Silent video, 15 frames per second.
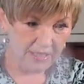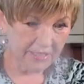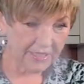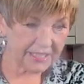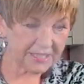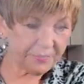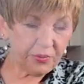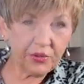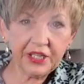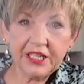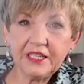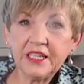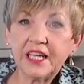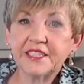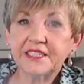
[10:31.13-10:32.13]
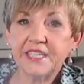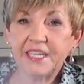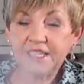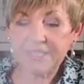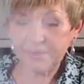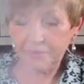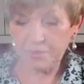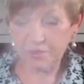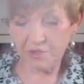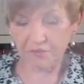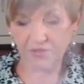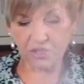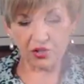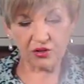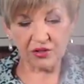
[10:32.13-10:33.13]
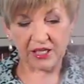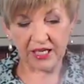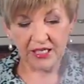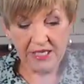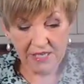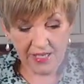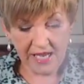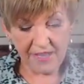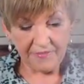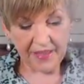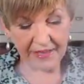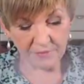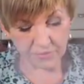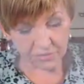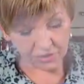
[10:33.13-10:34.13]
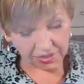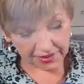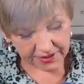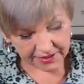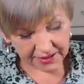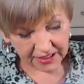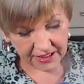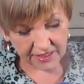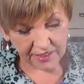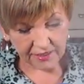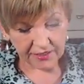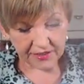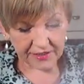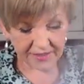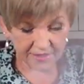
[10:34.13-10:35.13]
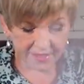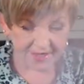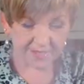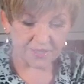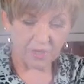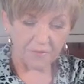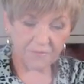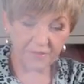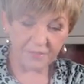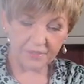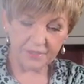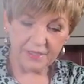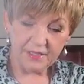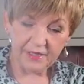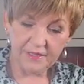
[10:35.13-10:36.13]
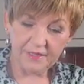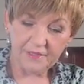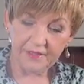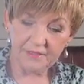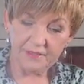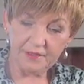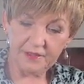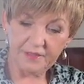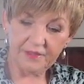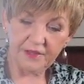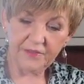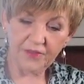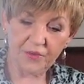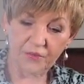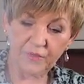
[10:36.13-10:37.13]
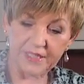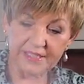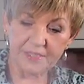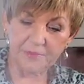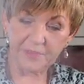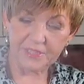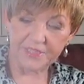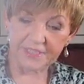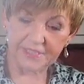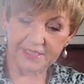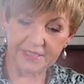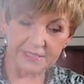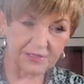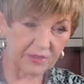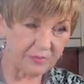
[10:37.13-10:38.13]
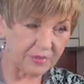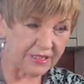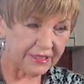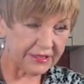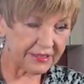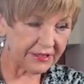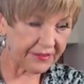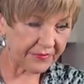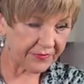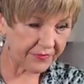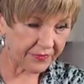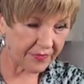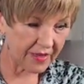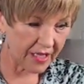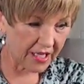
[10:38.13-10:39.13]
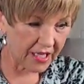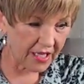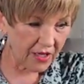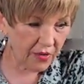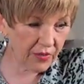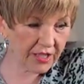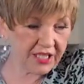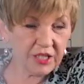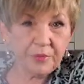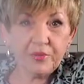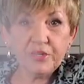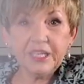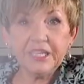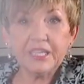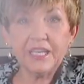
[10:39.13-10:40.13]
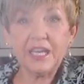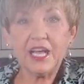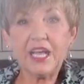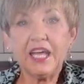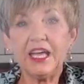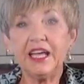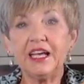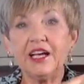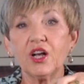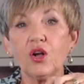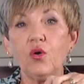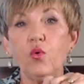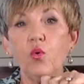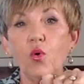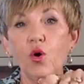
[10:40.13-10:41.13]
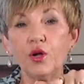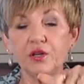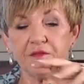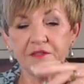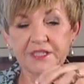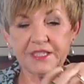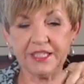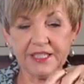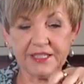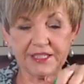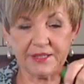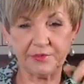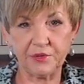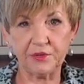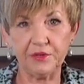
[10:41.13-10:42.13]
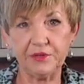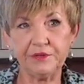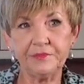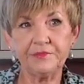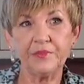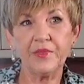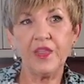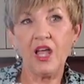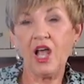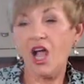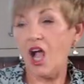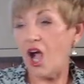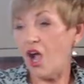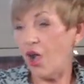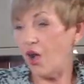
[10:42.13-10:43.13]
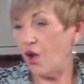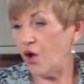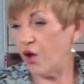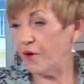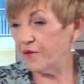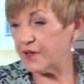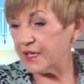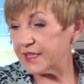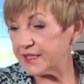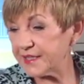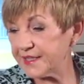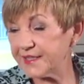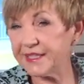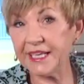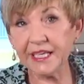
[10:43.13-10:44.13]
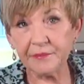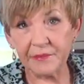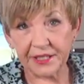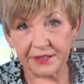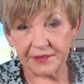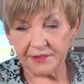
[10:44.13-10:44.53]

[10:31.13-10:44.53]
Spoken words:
Let's put in a teaspoon of sugar, and that will just soften the recipe just a little bit. We're going to put in a 1/4 teaspoon of cinnamon,